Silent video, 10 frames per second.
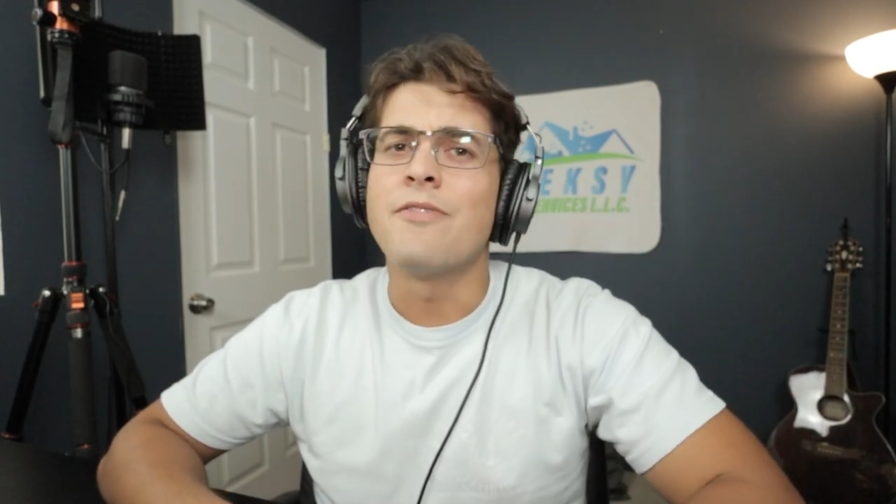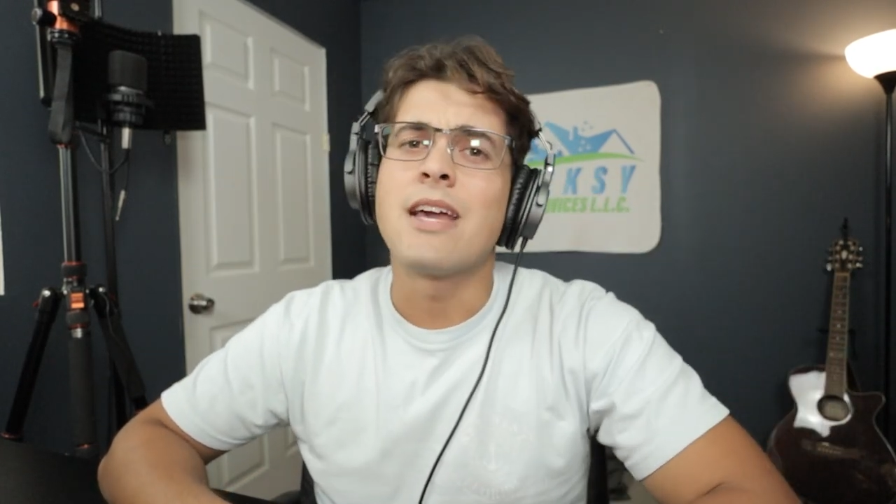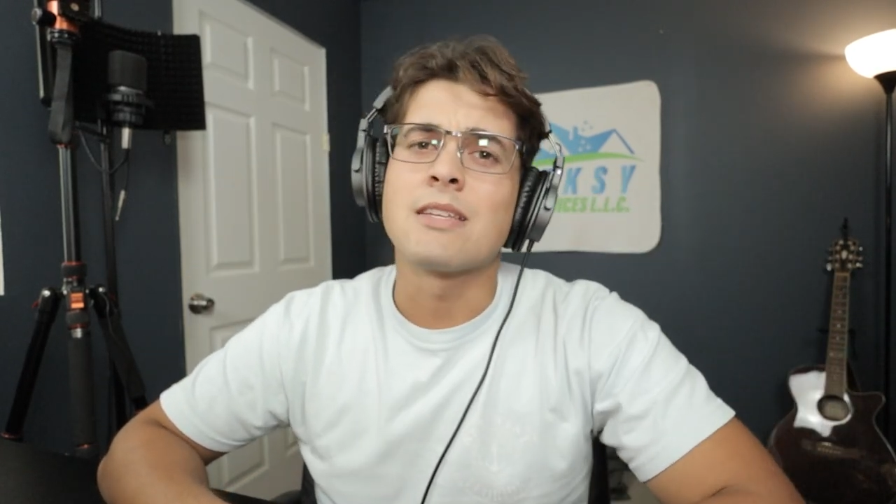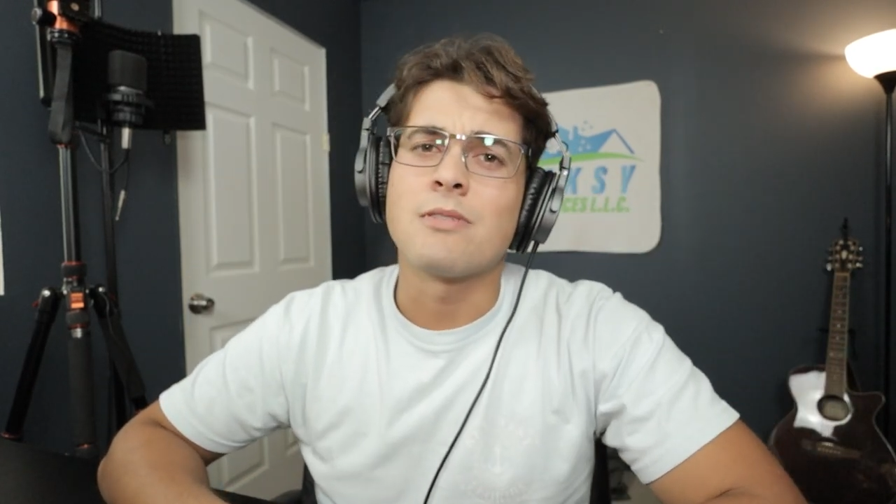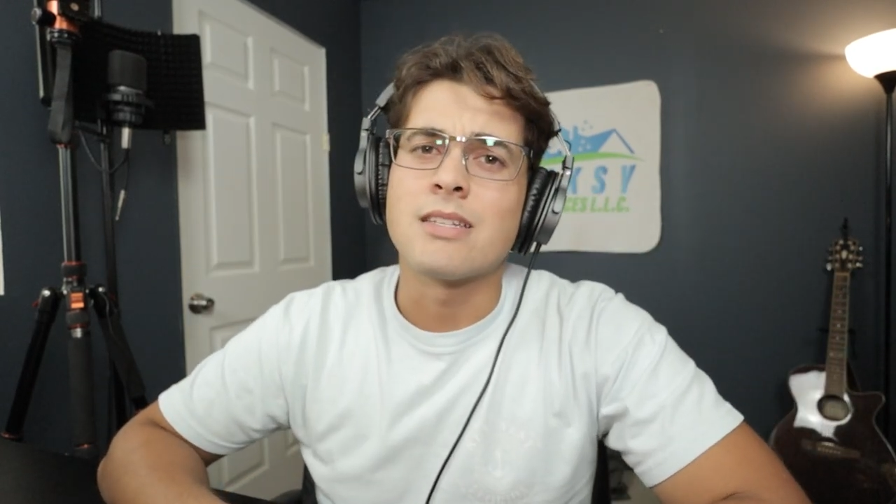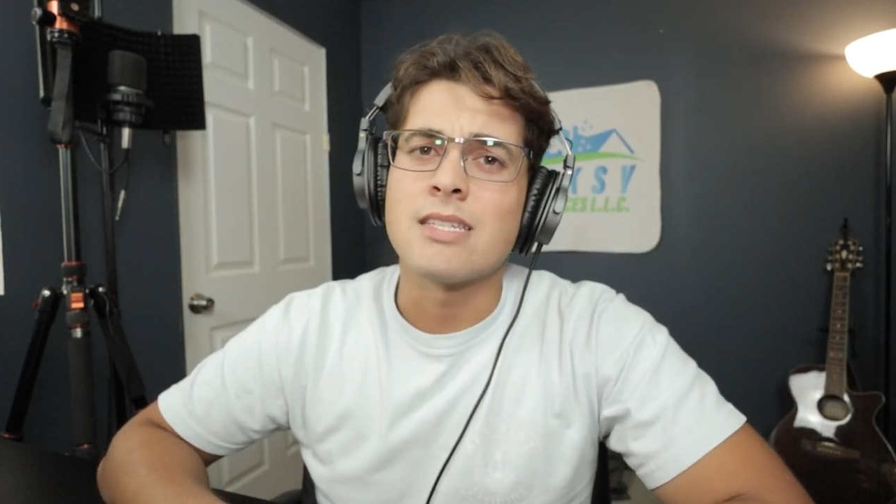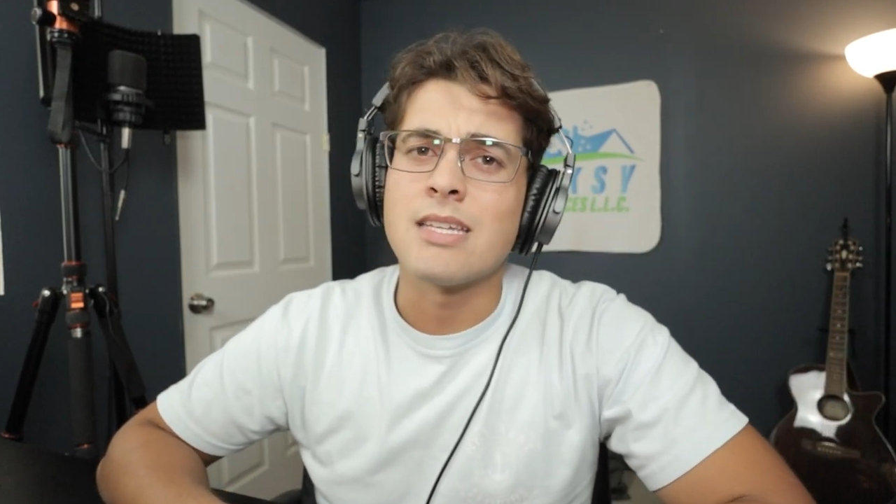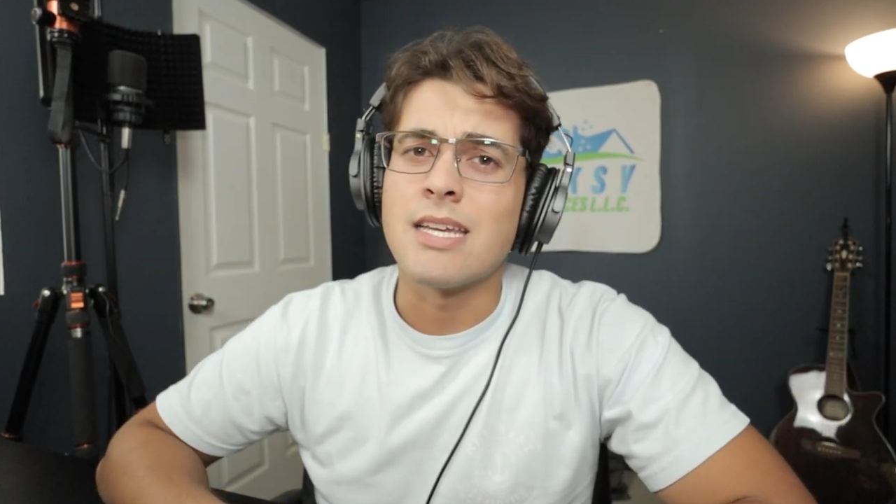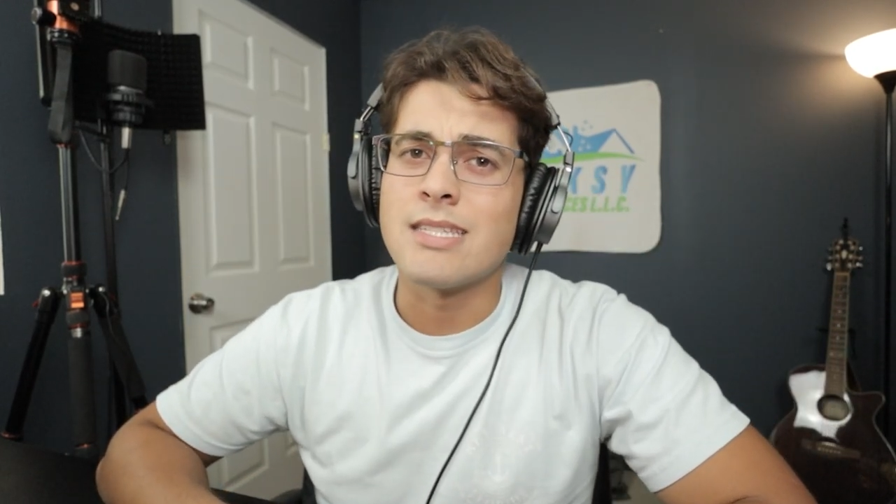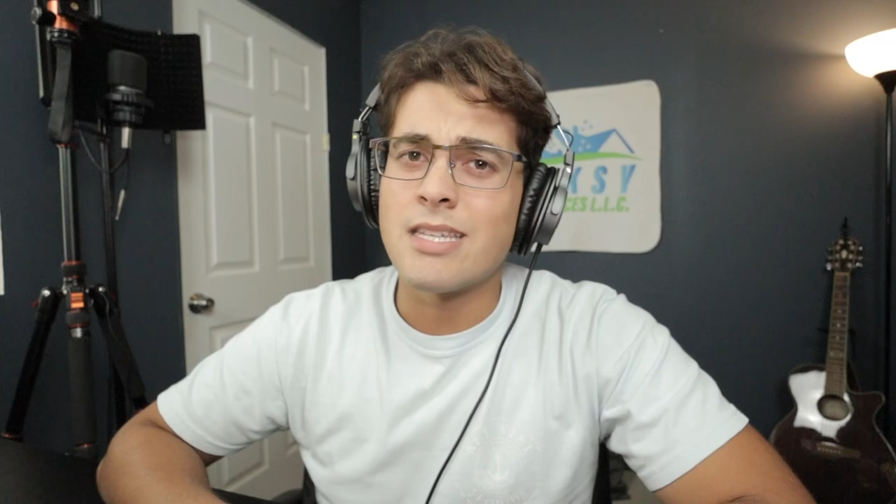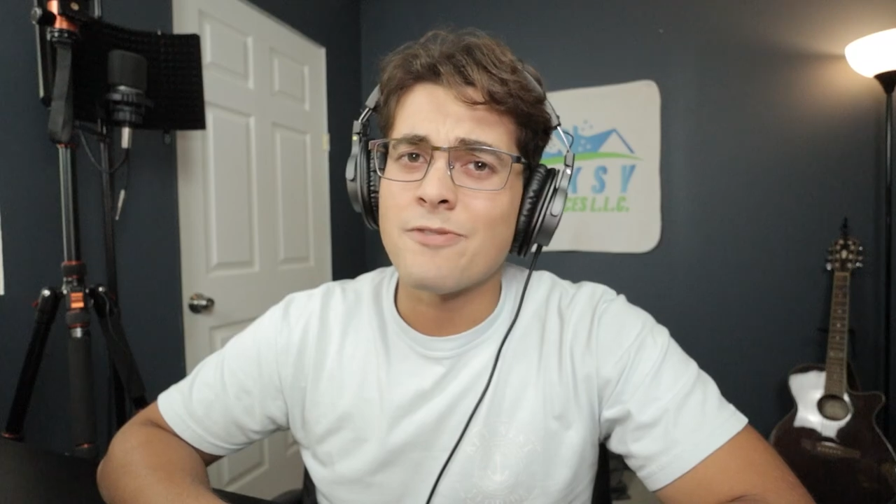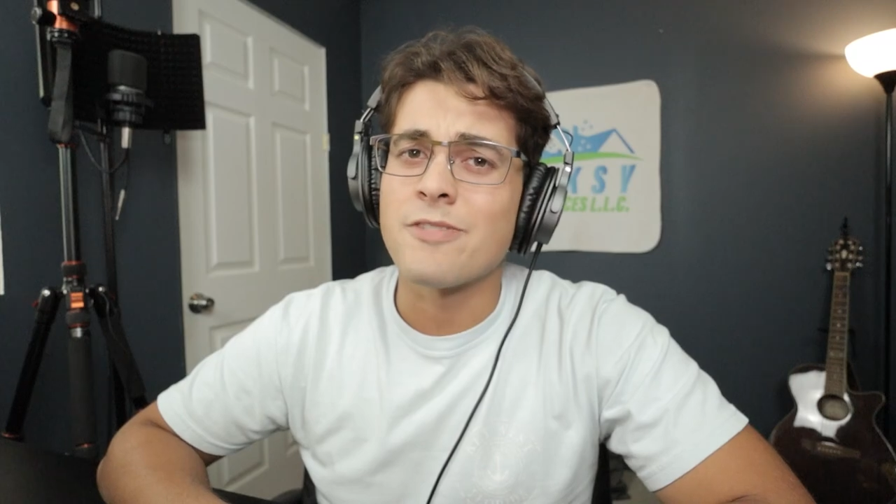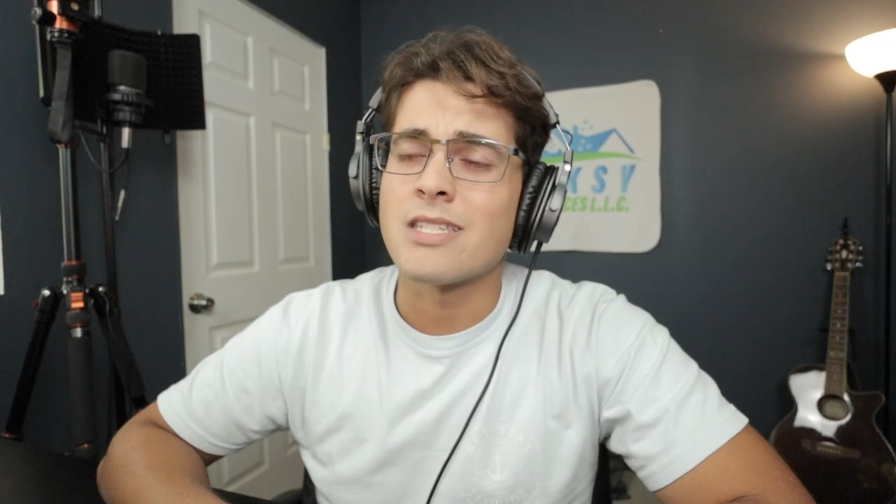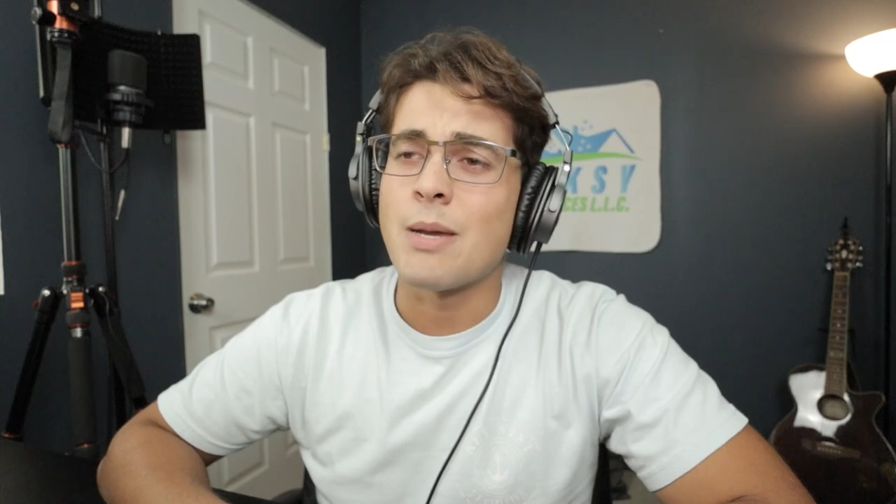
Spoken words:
if you guys want to see a different